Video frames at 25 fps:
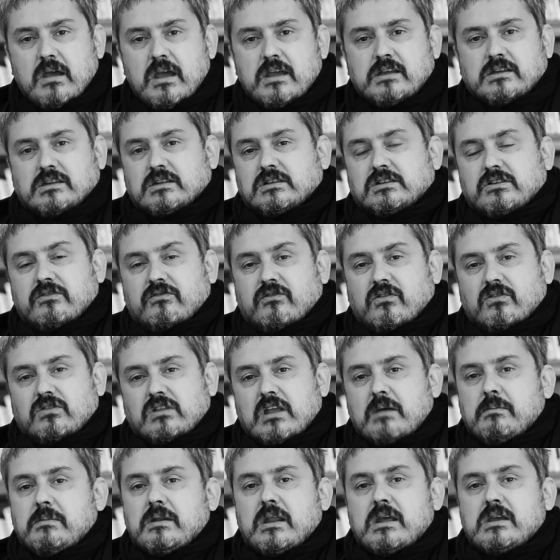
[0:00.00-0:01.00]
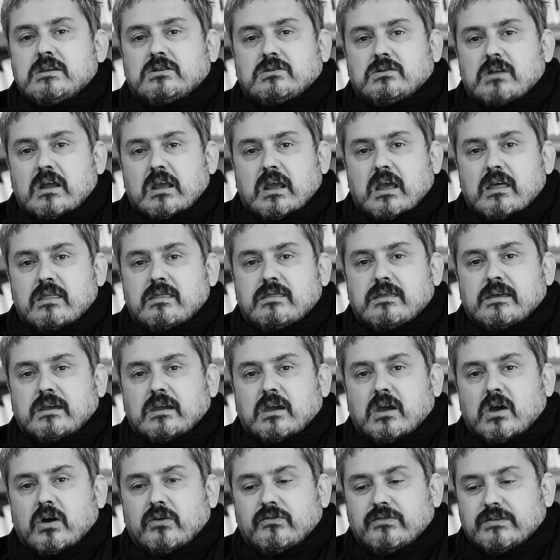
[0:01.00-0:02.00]
agents of contamination I can
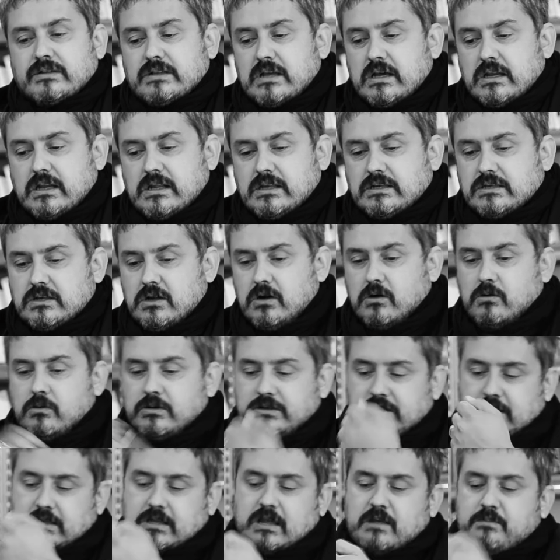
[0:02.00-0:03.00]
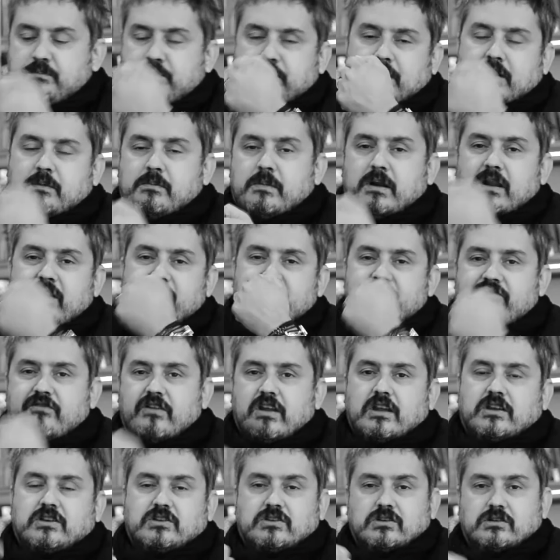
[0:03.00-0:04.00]
think of it and it's always in that permanent
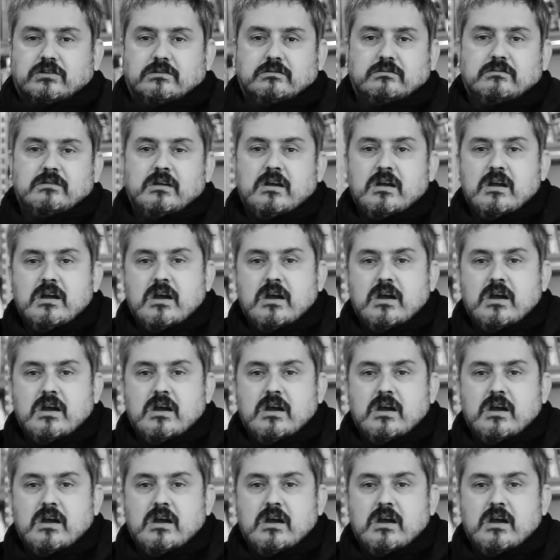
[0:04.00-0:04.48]
friction